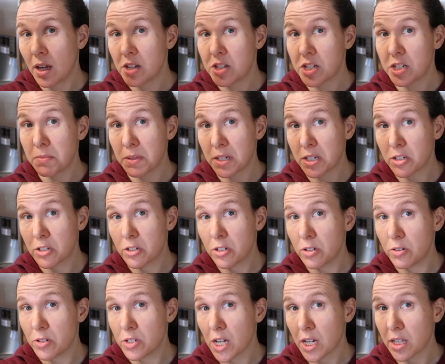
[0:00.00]
Just make sure
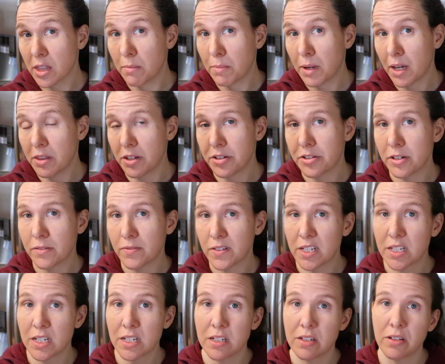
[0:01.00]
you check them on the
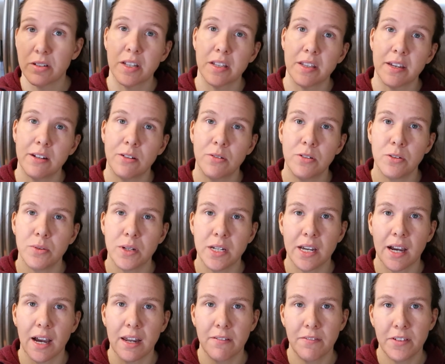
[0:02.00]
surfaces so that they don't do any
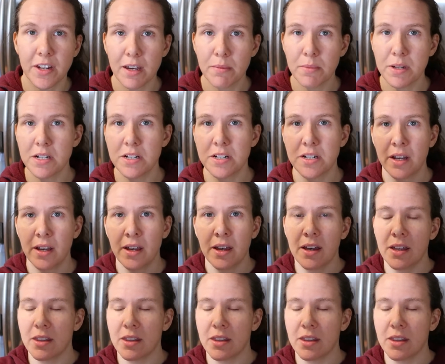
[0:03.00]
kind of damage.